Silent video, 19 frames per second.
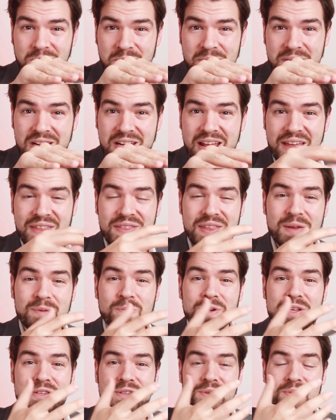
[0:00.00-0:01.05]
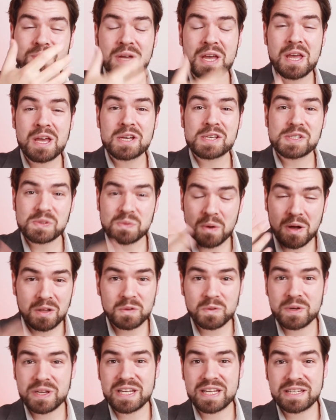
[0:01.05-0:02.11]
bit, and then when you
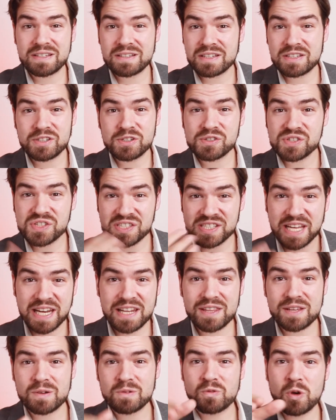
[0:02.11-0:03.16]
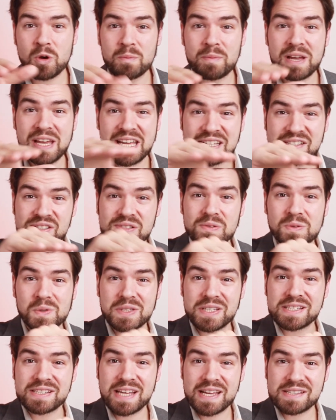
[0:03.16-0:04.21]
swallow it and you're just getting the aroma, it
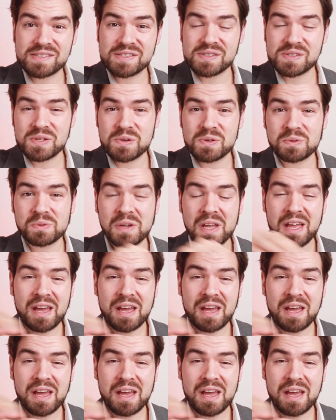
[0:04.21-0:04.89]
slowly tends to